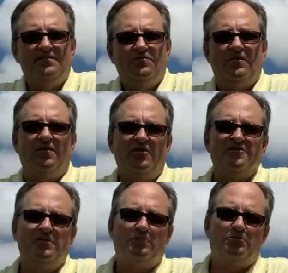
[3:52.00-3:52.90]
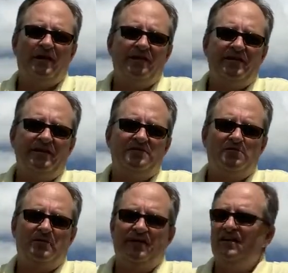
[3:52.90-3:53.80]
when our ultimate prayer needs
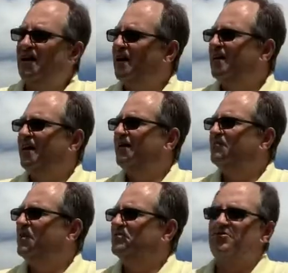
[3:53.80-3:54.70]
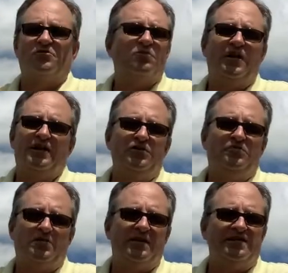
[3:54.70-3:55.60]
to be, God, I'm not sure why
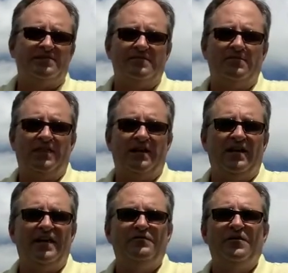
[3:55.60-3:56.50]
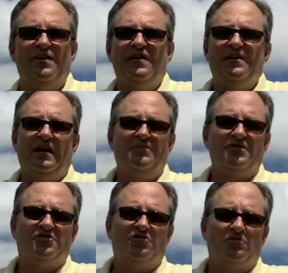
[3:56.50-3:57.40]
you've brought this into my life. I'm
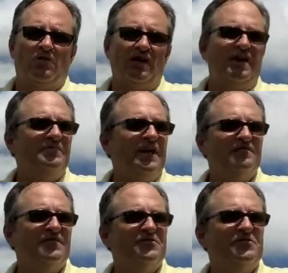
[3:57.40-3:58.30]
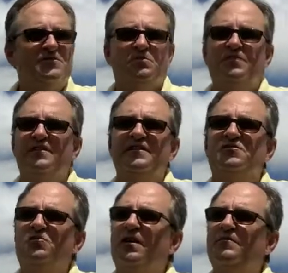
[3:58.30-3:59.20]
not sure why I'm having to
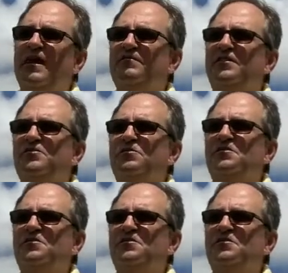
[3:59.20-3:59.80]
experience what I'm having to